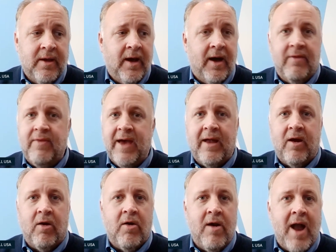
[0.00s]
that
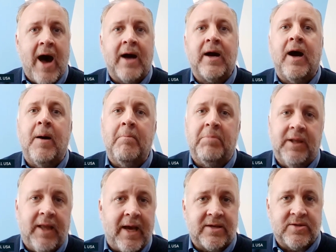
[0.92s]
are not
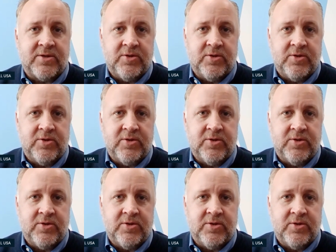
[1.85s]
complex